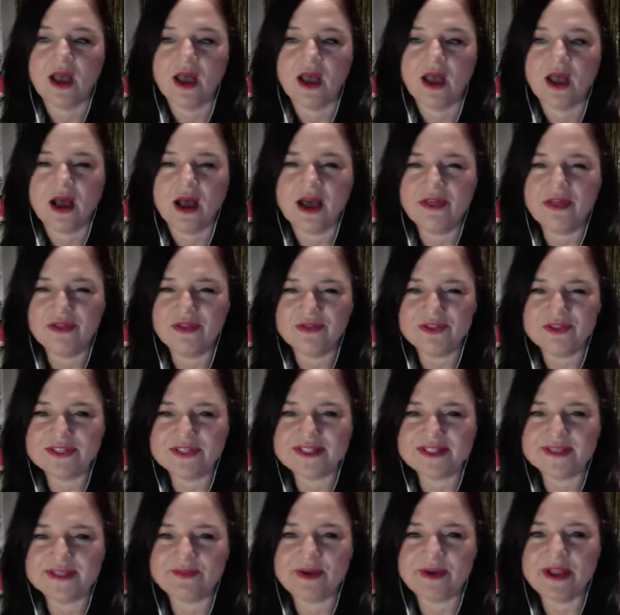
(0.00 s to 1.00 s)
I thought
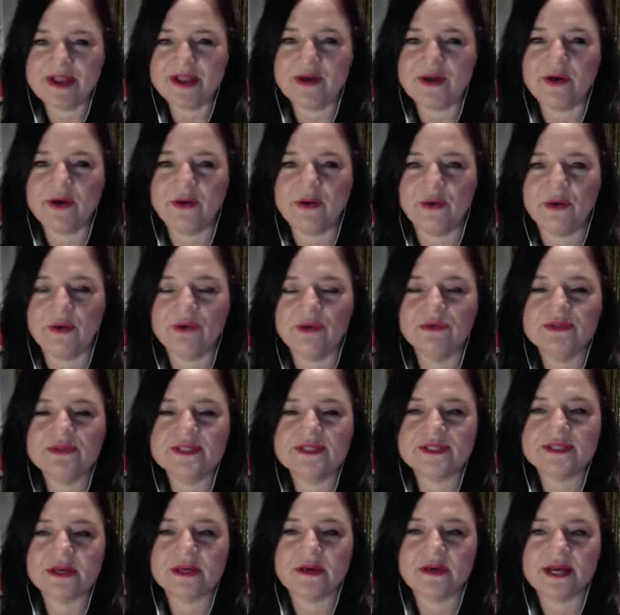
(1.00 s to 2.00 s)
this is pretty cool.
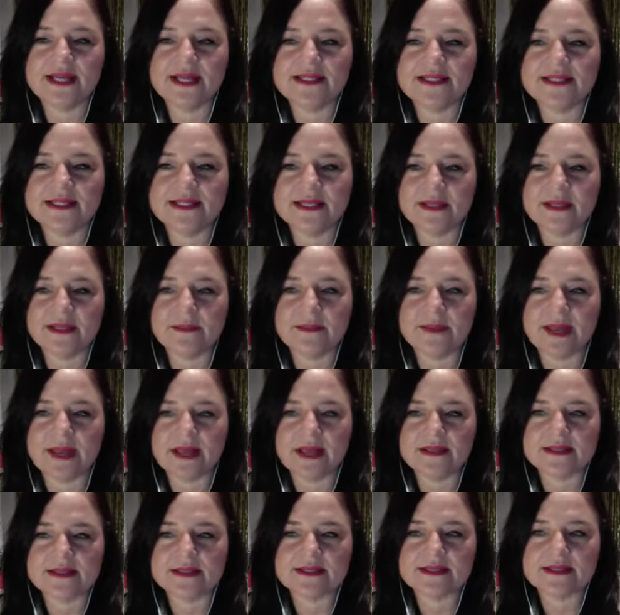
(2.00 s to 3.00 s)
So I did
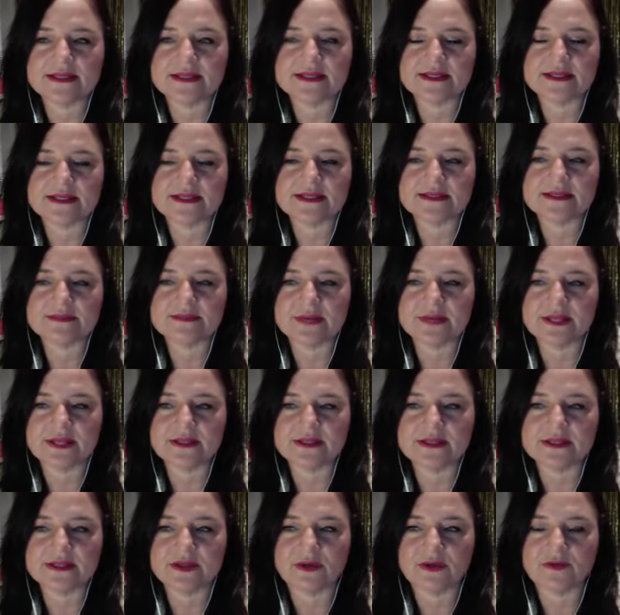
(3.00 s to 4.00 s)
about 6
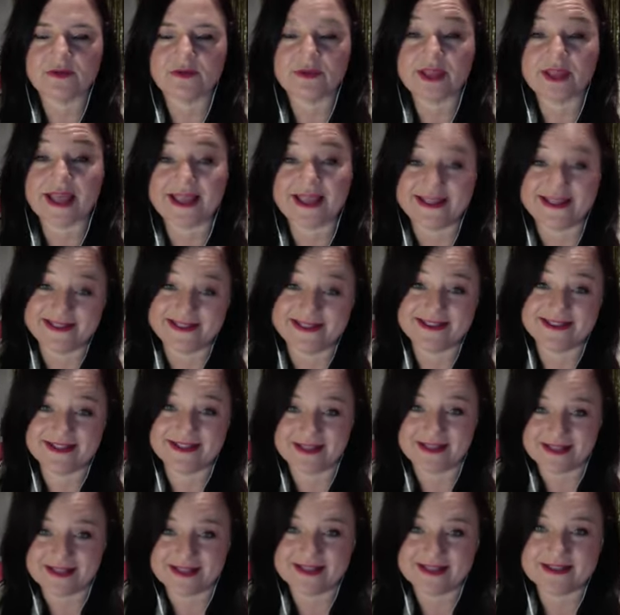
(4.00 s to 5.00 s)
months of case
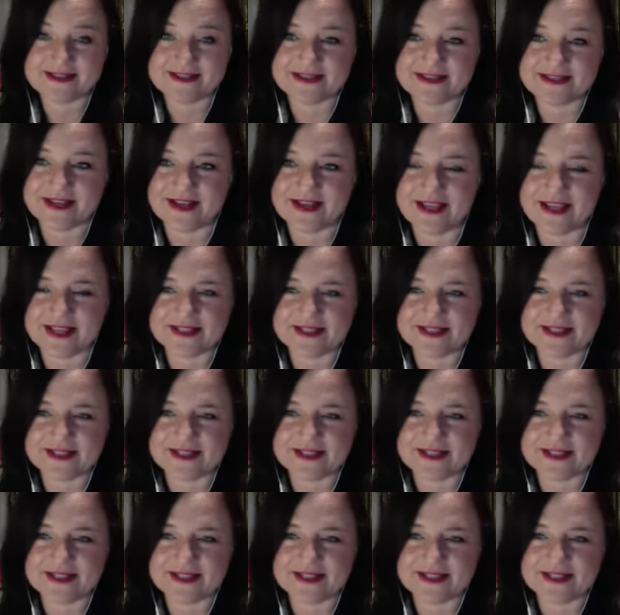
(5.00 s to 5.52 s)
studies and I had